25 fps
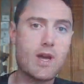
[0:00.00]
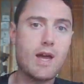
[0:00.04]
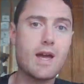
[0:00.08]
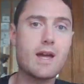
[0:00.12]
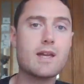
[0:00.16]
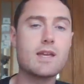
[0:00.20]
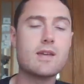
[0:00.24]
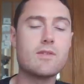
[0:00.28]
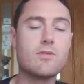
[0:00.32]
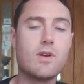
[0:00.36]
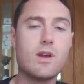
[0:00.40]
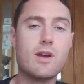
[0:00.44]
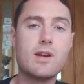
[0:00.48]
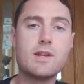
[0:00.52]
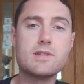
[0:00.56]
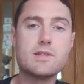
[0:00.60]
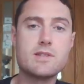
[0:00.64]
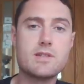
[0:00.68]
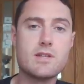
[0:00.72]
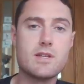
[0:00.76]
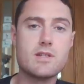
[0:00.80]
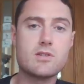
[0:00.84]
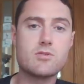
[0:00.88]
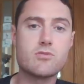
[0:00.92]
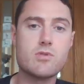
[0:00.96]
and give it a listen,
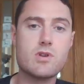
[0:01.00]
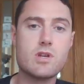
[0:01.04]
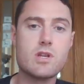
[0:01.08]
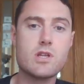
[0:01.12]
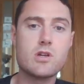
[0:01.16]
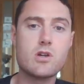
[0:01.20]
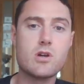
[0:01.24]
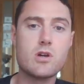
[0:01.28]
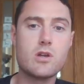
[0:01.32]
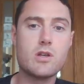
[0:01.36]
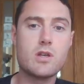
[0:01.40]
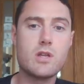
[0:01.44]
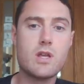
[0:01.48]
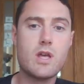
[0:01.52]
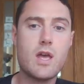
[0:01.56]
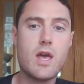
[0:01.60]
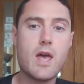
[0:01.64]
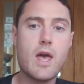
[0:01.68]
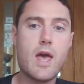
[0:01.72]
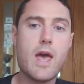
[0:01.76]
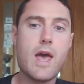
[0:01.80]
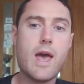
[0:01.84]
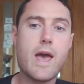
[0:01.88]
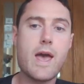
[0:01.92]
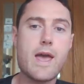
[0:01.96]
it's really good.
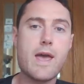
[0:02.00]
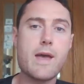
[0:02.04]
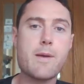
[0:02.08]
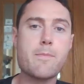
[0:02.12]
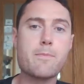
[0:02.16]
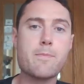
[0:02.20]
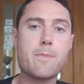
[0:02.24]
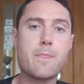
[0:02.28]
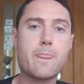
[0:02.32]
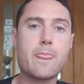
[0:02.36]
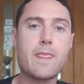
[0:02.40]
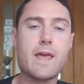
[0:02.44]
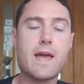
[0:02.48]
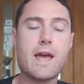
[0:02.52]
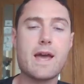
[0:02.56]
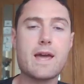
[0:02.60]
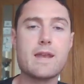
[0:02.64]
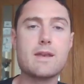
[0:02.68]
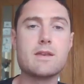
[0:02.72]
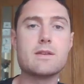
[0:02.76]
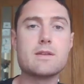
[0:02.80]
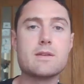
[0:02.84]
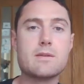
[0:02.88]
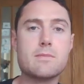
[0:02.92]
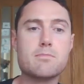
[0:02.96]
And
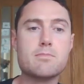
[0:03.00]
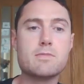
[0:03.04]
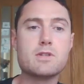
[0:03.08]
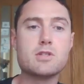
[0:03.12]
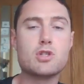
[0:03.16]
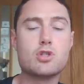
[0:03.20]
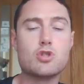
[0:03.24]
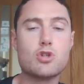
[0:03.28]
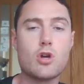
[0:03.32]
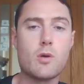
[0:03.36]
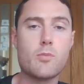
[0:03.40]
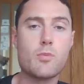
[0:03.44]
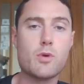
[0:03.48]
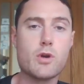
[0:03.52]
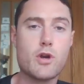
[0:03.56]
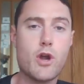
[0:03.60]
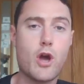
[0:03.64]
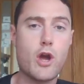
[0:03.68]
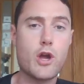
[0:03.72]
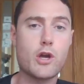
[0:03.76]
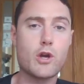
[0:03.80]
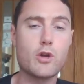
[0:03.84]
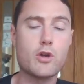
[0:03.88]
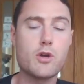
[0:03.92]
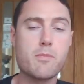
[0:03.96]
Mr. Jobber and I are
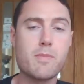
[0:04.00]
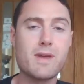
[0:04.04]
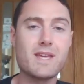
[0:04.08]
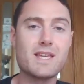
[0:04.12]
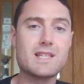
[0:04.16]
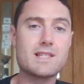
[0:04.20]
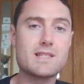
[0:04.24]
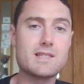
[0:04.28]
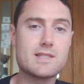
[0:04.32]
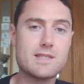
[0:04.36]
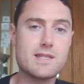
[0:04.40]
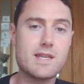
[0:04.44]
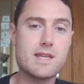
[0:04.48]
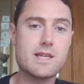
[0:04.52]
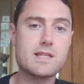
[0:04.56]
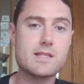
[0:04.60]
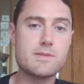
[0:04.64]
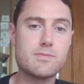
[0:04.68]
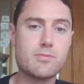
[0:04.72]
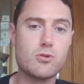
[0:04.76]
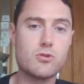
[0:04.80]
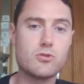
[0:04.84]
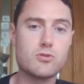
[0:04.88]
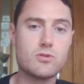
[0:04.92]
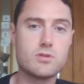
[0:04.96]
going to make 6
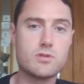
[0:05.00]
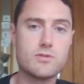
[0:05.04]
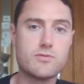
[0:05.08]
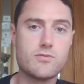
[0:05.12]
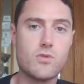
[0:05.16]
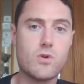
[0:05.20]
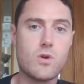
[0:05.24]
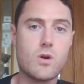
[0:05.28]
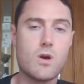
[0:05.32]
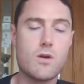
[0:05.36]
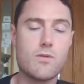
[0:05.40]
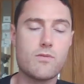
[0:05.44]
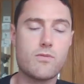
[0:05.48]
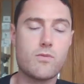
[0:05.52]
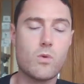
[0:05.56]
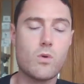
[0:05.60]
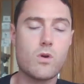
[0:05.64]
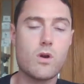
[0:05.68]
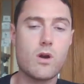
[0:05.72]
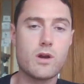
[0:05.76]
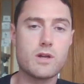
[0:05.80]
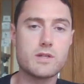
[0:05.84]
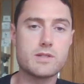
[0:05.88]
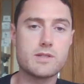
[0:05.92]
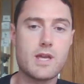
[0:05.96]
puzzles for our
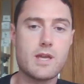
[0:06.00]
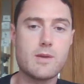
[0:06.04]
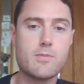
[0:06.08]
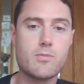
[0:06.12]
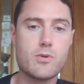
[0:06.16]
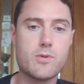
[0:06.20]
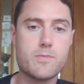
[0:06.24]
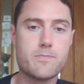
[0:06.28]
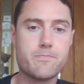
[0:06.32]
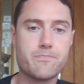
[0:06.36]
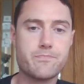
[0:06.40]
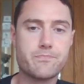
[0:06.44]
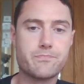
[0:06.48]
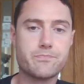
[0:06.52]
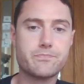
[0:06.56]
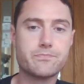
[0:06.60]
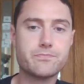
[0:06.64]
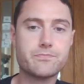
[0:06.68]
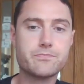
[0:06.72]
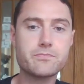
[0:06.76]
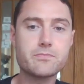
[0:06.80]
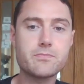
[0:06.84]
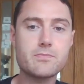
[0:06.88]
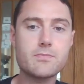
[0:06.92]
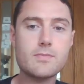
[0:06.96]
escape room.
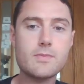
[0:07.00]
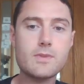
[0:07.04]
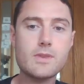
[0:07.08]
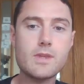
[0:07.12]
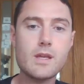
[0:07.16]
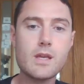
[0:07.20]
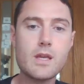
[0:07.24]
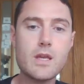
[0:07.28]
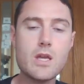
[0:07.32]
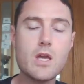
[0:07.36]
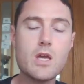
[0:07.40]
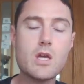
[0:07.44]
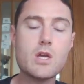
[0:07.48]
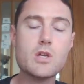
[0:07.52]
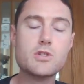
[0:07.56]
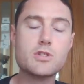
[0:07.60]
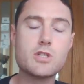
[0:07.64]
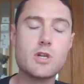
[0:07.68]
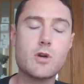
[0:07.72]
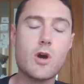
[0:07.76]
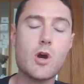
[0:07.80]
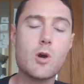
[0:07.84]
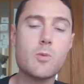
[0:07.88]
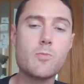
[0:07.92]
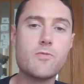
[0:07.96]
So
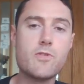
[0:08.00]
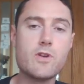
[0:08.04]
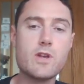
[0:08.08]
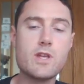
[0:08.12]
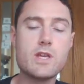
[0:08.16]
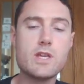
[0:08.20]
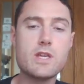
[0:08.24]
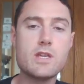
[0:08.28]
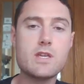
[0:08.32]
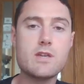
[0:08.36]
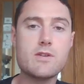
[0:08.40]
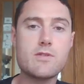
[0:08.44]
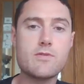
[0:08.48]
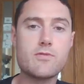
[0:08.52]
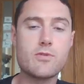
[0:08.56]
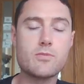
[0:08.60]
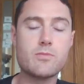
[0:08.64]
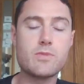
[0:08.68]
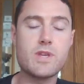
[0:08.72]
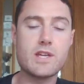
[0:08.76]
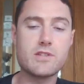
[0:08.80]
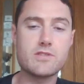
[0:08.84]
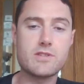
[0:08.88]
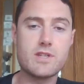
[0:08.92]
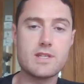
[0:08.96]
hopefully from
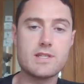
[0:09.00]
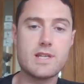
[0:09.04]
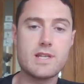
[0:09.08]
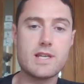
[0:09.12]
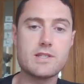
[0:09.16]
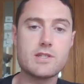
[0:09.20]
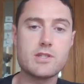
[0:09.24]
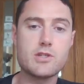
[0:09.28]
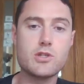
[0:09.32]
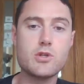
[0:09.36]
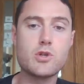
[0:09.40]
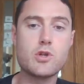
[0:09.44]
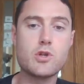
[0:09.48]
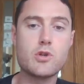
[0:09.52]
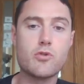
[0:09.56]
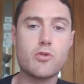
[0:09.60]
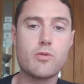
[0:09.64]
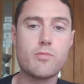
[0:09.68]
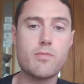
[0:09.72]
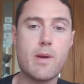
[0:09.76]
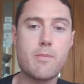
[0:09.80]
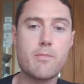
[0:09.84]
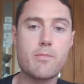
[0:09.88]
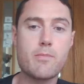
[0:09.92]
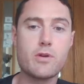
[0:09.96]
yesterday's lesson you can
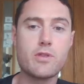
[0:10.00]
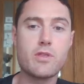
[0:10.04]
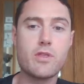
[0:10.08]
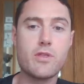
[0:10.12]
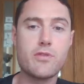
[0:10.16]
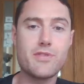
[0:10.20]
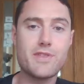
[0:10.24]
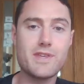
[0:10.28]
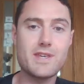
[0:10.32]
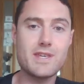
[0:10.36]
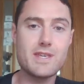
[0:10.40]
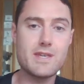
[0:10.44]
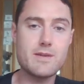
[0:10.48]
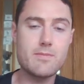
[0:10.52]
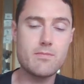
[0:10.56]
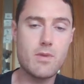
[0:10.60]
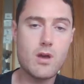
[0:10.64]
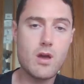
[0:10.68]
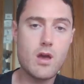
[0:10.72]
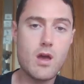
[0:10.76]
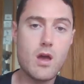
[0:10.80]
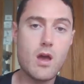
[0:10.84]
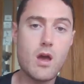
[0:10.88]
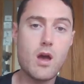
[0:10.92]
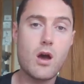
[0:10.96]
remember the theme
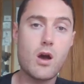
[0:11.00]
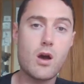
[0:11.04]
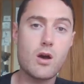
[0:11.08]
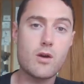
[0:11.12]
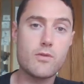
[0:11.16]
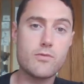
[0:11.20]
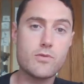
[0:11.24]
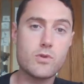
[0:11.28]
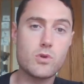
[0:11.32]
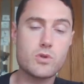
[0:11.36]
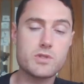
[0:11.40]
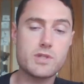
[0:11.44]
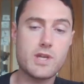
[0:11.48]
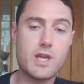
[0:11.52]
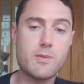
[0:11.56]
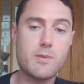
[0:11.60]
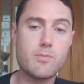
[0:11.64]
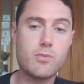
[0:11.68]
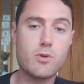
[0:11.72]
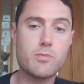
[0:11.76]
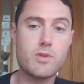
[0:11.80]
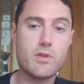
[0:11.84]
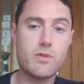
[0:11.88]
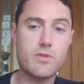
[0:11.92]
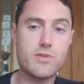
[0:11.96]
of your escape room,
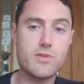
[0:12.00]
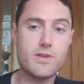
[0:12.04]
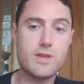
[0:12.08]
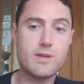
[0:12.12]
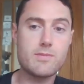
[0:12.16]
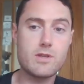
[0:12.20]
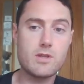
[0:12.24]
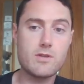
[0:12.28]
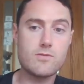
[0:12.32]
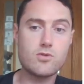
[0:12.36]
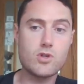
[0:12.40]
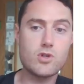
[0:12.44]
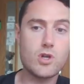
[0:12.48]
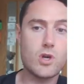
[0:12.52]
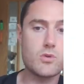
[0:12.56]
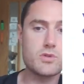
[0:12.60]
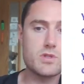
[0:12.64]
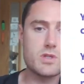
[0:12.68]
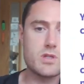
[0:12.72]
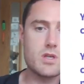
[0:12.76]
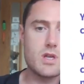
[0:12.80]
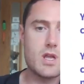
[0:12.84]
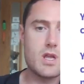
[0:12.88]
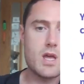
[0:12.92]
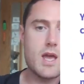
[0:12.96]
the theme that you've
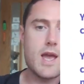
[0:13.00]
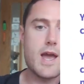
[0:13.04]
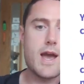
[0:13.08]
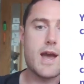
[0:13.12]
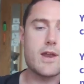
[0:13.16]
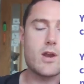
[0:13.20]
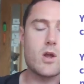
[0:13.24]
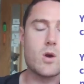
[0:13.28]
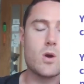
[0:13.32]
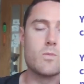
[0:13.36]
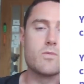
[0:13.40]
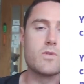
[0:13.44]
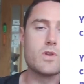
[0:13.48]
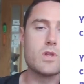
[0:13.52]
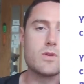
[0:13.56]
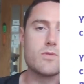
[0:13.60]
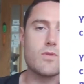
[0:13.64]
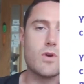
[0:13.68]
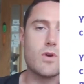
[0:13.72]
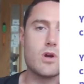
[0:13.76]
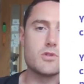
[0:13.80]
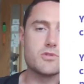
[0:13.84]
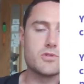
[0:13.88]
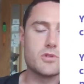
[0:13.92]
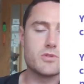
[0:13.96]
chosen, and hopefully you've
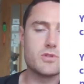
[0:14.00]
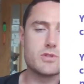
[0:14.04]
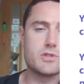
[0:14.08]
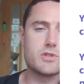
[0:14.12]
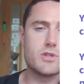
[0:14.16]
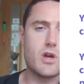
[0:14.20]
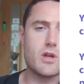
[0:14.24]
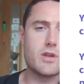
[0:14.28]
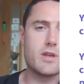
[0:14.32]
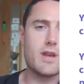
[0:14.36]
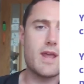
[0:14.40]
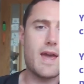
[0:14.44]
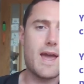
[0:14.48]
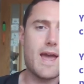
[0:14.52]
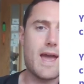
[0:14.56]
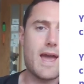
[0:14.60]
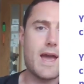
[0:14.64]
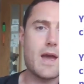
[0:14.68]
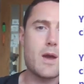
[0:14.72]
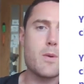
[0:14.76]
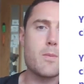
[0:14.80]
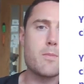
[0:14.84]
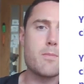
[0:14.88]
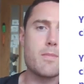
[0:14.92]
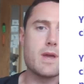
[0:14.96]
also decided how
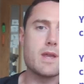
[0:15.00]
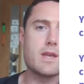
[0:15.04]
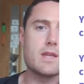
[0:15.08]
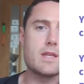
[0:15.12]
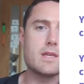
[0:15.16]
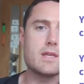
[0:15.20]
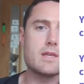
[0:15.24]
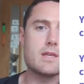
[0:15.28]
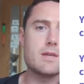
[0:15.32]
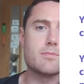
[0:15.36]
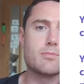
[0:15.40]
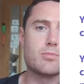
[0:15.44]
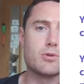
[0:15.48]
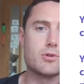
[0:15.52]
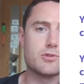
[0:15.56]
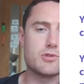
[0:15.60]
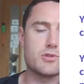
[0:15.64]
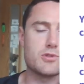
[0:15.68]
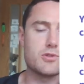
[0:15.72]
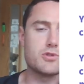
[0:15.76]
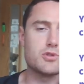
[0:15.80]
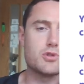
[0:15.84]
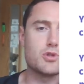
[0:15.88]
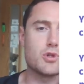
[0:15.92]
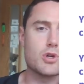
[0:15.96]
many puzzles
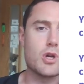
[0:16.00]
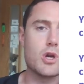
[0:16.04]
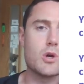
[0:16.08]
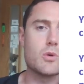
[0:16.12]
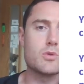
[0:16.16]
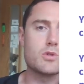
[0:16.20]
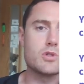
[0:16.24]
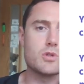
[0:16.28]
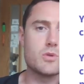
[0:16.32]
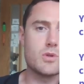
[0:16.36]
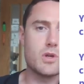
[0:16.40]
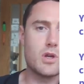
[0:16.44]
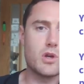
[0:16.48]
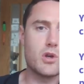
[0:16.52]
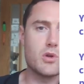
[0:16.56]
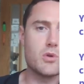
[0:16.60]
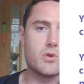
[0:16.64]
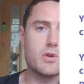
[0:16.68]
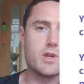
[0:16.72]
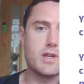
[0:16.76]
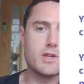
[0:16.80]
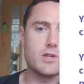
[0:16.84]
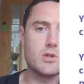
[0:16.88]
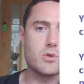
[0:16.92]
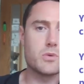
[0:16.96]
you're going to include
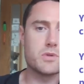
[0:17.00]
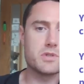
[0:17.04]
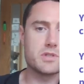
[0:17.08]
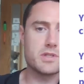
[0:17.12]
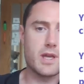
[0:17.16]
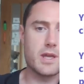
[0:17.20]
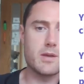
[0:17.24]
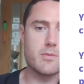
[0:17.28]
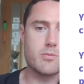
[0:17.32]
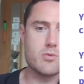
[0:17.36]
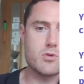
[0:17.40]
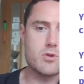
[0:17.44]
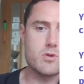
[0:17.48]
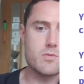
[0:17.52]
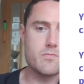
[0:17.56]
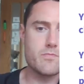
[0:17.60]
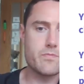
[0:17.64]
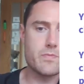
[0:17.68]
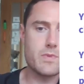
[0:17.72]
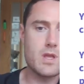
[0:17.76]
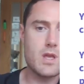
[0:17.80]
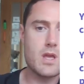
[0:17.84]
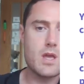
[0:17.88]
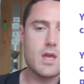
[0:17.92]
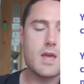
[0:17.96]
in your escape room.
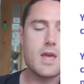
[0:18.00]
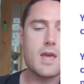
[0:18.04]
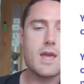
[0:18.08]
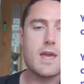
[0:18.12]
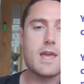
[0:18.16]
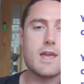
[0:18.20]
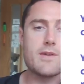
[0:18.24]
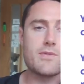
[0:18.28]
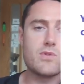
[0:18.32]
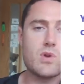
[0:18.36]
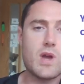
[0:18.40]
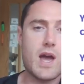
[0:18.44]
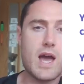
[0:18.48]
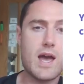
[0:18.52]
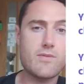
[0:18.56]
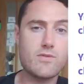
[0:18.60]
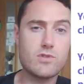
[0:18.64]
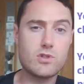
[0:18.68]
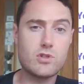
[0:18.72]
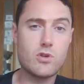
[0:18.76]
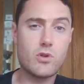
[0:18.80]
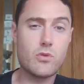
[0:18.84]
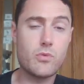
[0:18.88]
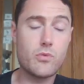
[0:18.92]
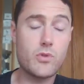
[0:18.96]
If you haven't
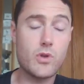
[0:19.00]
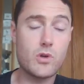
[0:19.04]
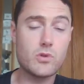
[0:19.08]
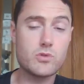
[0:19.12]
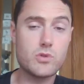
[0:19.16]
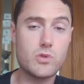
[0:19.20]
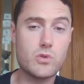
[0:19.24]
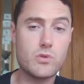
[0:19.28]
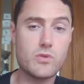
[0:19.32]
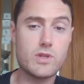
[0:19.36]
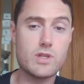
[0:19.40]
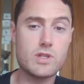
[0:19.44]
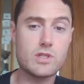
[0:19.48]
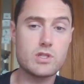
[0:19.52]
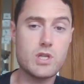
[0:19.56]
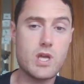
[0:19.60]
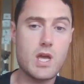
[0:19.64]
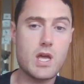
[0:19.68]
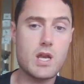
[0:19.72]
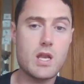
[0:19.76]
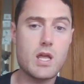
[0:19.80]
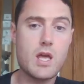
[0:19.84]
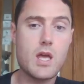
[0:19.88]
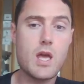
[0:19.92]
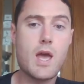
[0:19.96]
done those 2 things
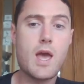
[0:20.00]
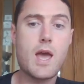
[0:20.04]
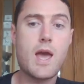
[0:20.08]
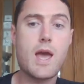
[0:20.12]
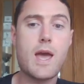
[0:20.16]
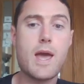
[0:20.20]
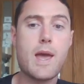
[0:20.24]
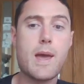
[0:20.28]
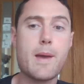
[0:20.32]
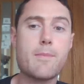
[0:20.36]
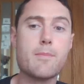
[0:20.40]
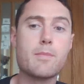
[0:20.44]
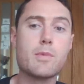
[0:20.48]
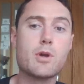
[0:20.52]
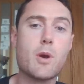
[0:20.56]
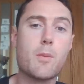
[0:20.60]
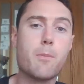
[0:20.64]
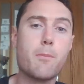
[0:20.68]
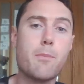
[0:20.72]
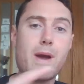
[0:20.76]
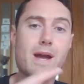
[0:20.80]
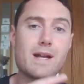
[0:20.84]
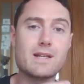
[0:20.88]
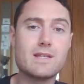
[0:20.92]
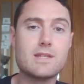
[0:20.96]
yet, go
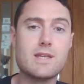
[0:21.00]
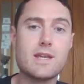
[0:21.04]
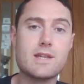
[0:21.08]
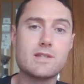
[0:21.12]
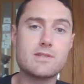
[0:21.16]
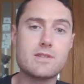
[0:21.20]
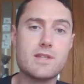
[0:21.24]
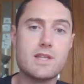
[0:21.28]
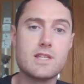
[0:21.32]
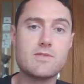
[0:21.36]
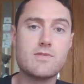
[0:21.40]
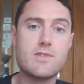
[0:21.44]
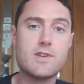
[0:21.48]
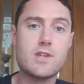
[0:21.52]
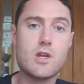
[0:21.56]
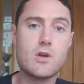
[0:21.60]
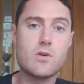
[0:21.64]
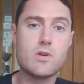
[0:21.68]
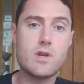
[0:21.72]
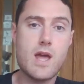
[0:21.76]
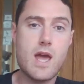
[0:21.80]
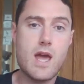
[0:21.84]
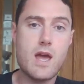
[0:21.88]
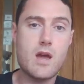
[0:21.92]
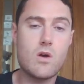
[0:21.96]
back to yesterday's video
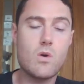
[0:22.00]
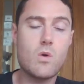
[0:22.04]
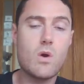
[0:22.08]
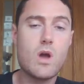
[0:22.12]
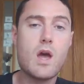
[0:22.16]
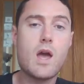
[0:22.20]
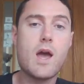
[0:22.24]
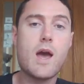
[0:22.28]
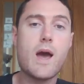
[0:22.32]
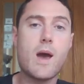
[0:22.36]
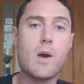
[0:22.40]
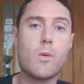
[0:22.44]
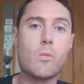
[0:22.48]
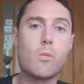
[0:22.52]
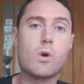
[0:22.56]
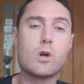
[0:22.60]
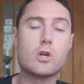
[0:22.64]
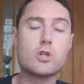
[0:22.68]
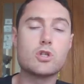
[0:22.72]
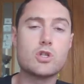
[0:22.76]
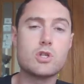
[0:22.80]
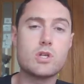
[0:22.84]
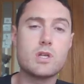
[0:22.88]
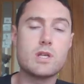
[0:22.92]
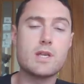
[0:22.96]
now and watch
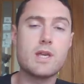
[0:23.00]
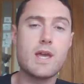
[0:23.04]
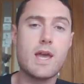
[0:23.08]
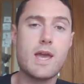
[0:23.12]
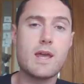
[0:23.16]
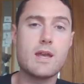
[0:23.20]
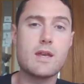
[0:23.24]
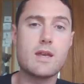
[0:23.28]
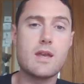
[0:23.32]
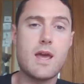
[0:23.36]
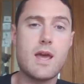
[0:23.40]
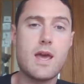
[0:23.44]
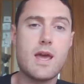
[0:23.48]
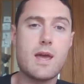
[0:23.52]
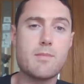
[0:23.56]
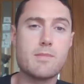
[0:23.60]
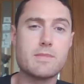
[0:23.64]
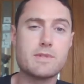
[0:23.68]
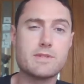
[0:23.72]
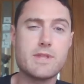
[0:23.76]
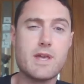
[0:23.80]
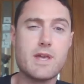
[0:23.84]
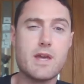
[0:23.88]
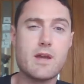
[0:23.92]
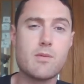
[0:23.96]
it again, as
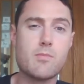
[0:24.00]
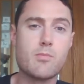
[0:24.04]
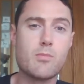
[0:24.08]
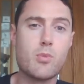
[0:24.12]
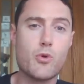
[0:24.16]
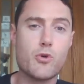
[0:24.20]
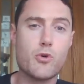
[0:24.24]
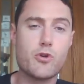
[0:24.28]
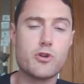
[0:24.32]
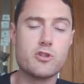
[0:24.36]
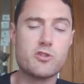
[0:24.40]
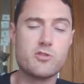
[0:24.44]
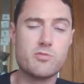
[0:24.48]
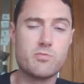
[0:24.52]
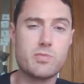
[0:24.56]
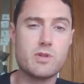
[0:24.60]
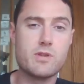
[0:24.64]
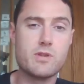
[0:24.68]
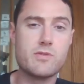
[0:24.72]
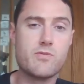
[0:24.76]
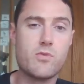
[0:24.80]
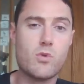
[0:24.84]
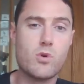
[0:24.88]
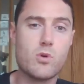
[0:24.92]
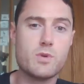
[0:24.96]
they are important
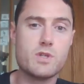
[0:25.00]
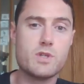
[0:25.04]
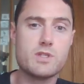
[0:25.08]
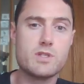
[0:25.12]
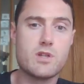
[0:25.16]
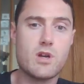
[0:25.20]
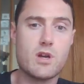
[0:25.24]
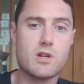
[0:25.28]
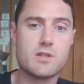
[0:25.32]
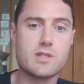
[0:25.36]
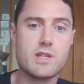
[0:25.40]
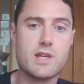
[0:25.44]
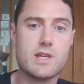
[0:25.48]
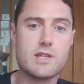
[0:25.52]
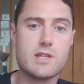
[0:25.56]
before we start today's